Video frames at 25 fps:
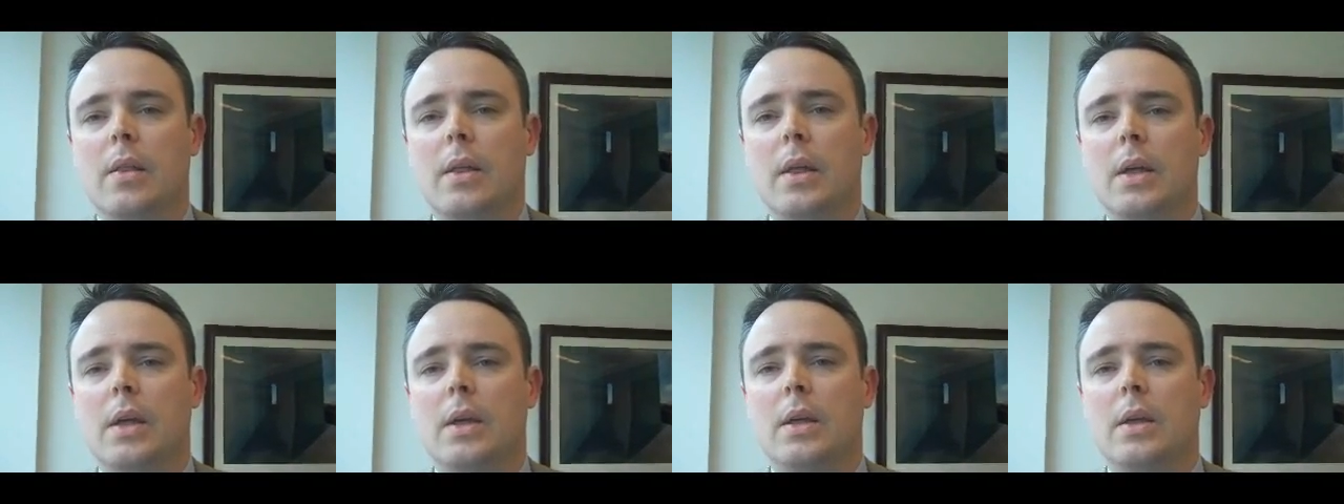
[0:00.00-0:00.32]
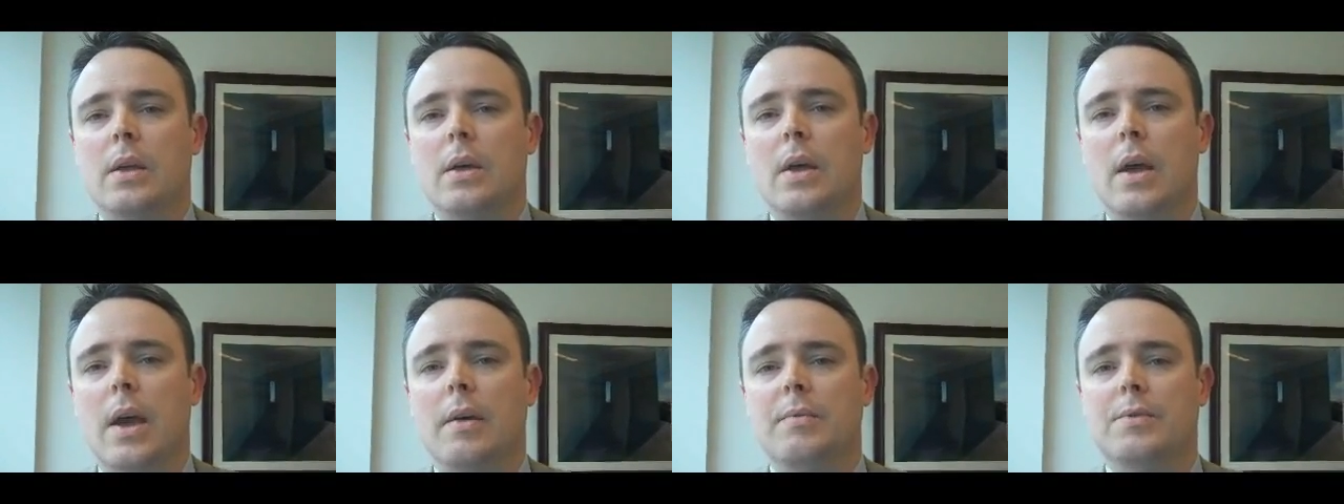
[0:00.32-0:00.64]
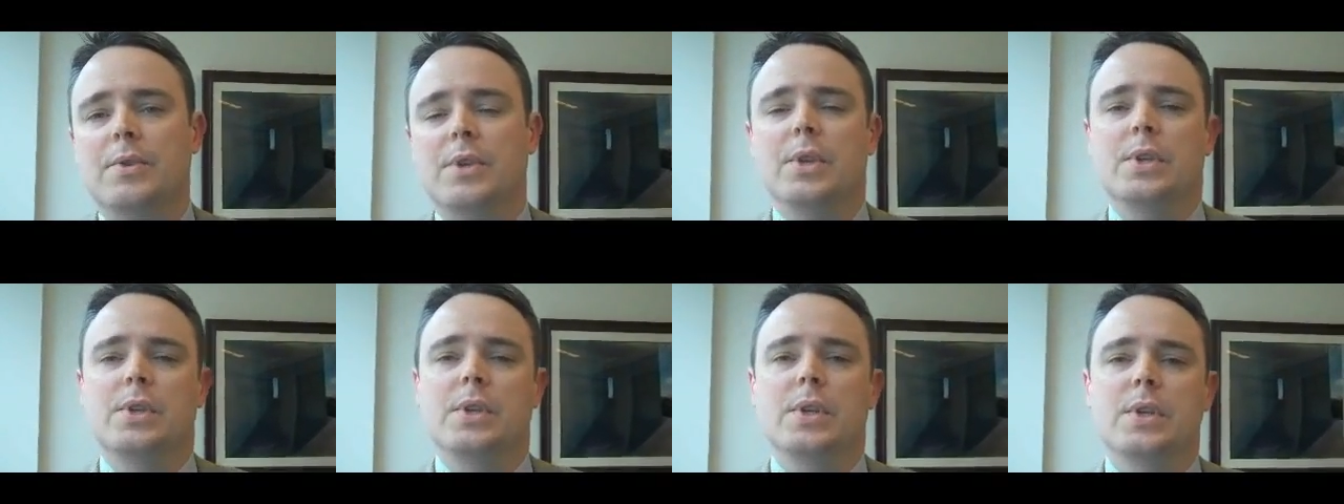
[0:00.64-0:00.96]
the
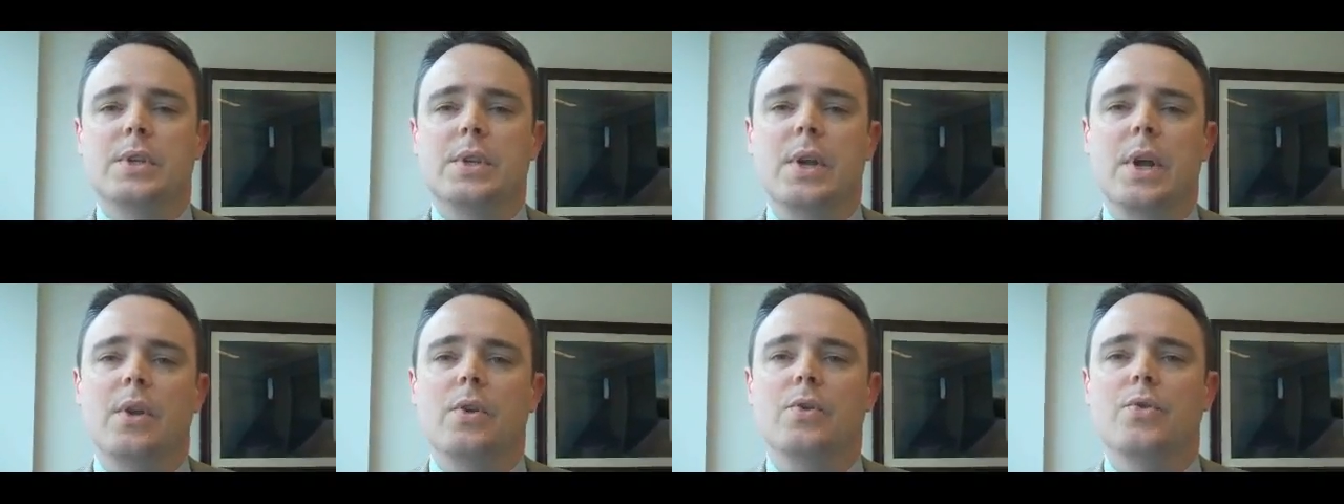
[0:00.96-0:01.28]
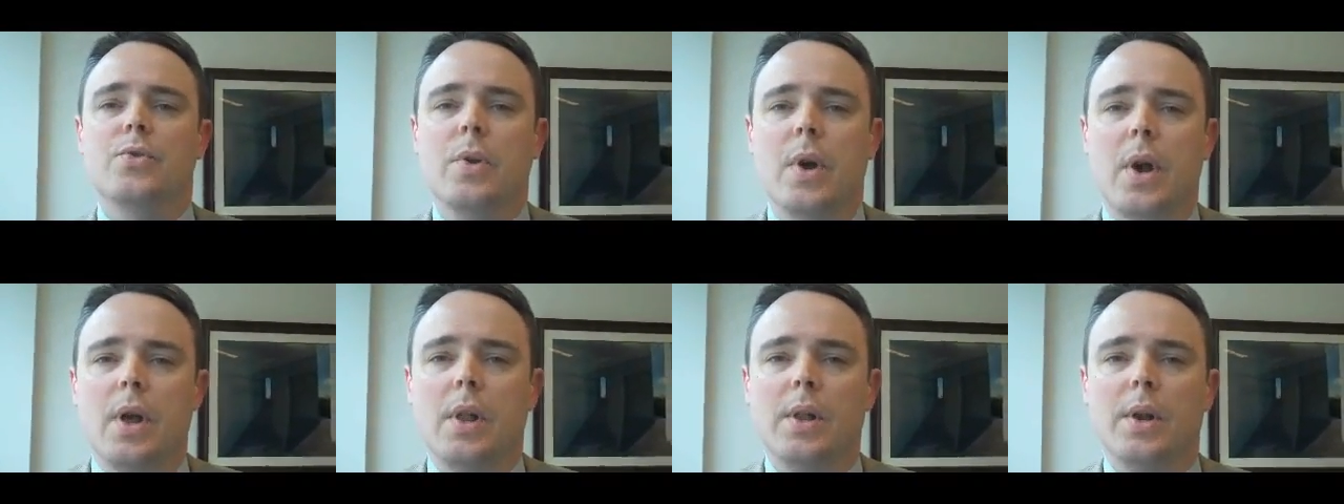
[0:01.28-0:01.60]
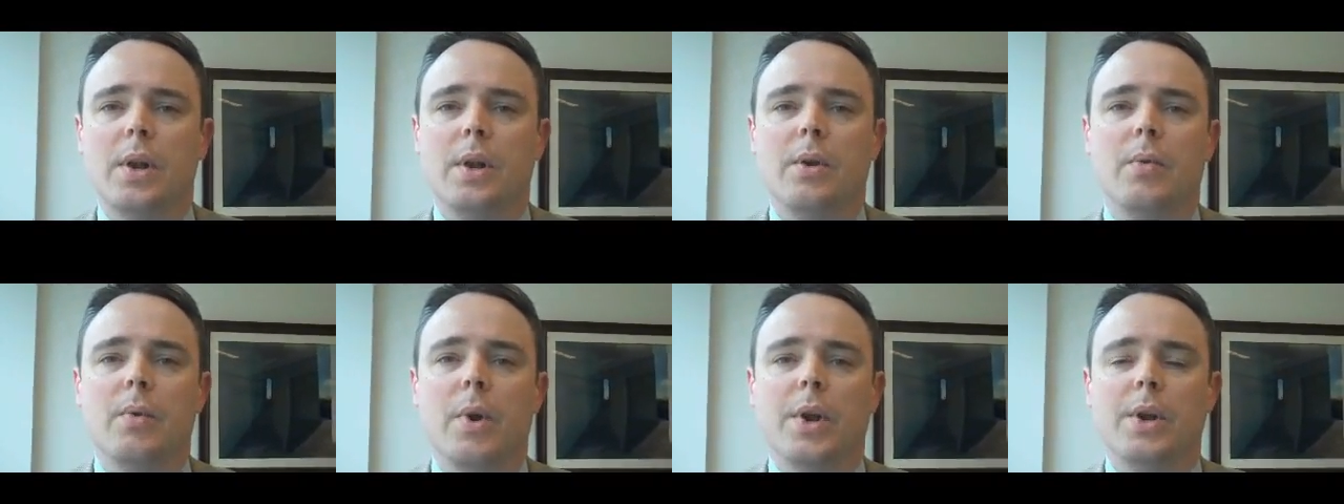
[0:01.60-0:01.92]
FCC's net
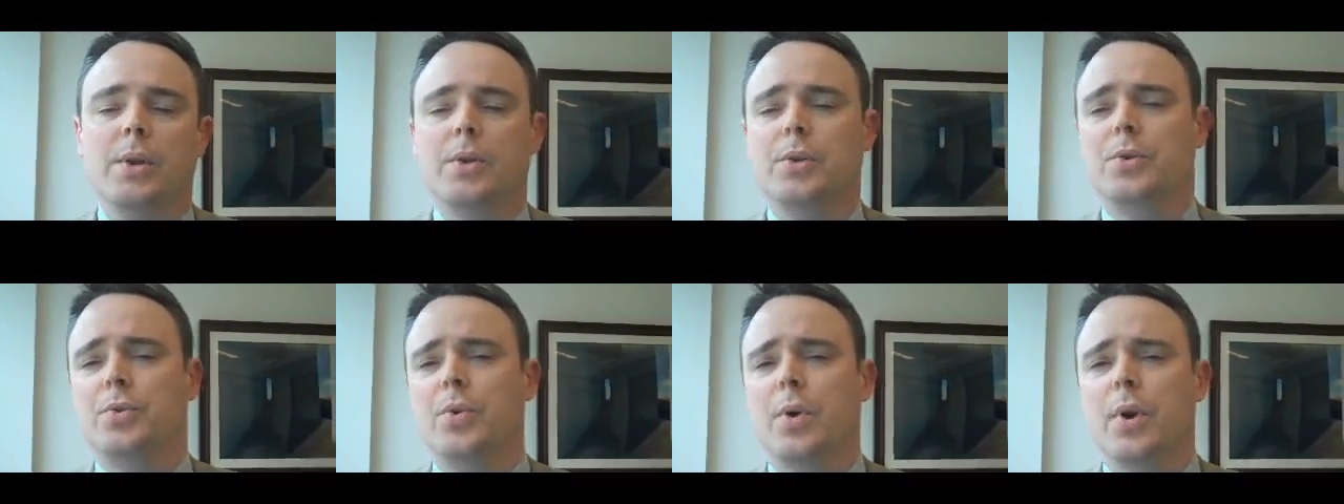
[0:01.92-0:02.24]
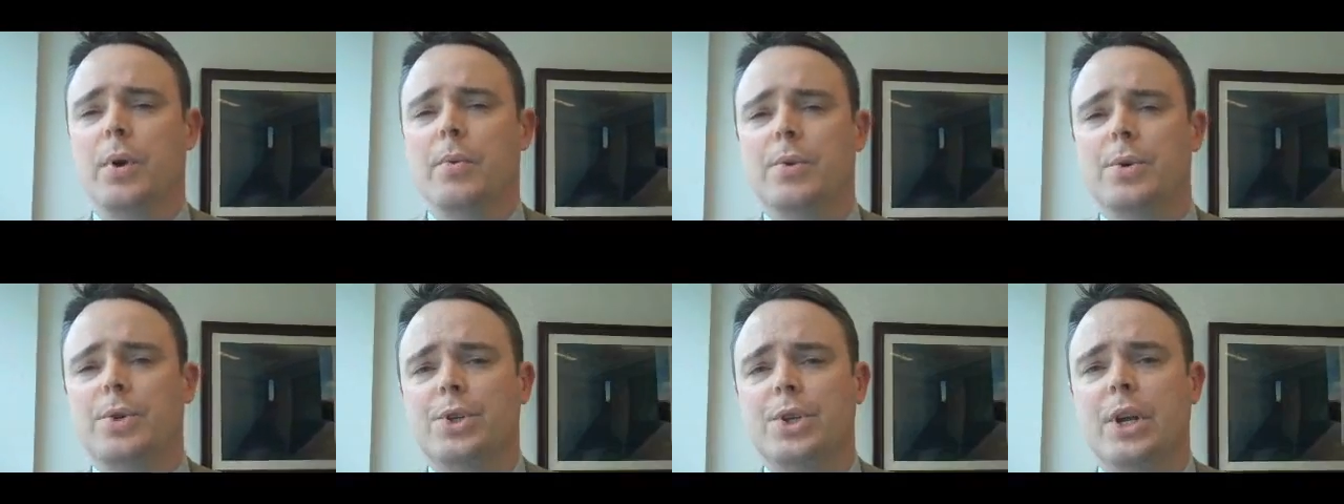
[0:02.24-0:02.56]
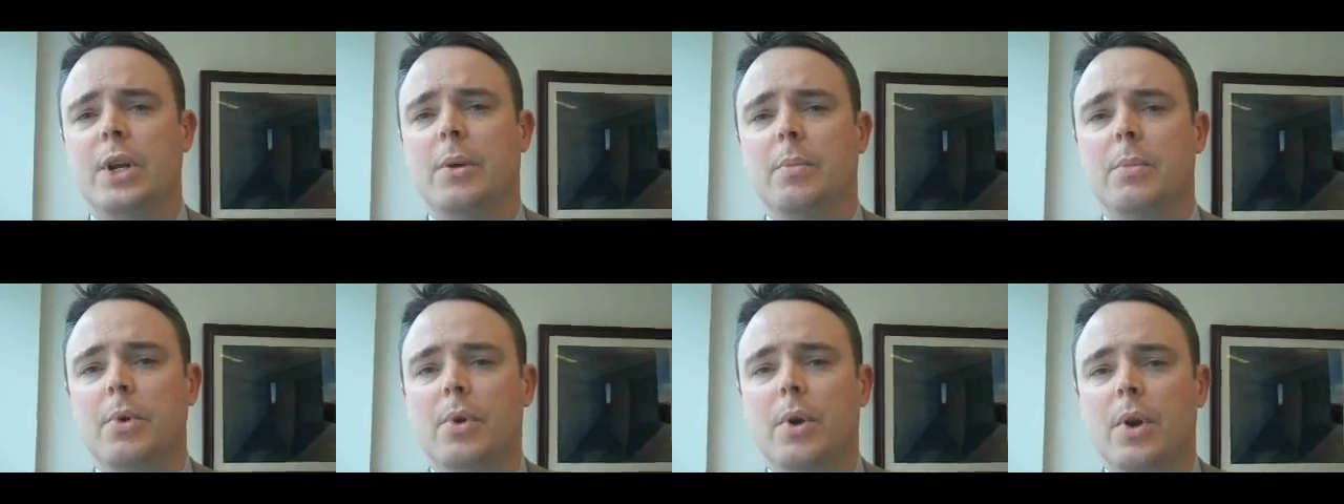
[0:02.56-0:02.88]
neutrality regulatory
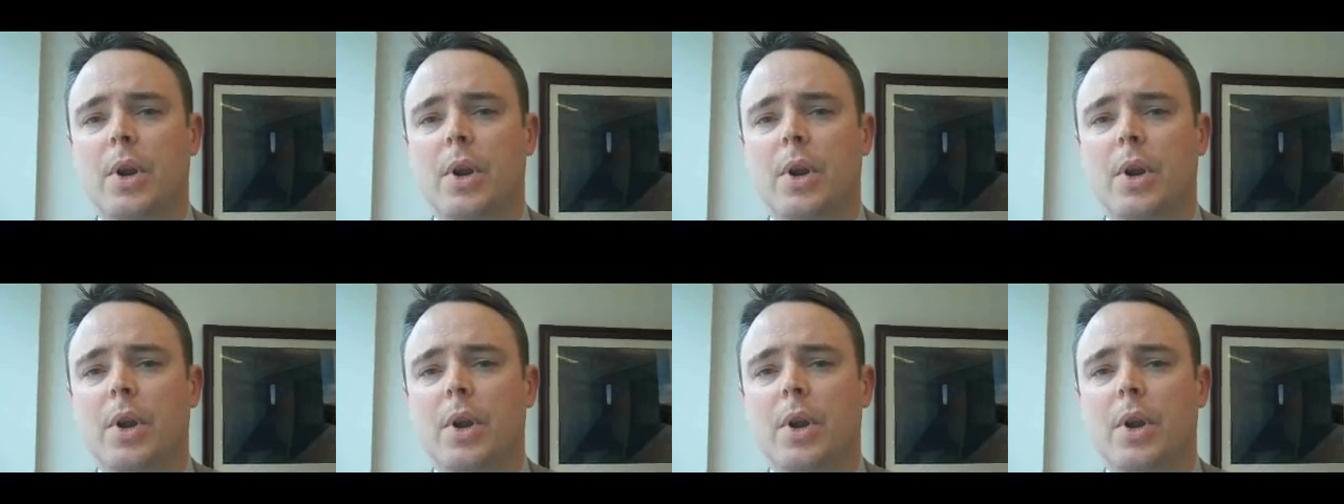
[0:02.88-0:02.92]
regime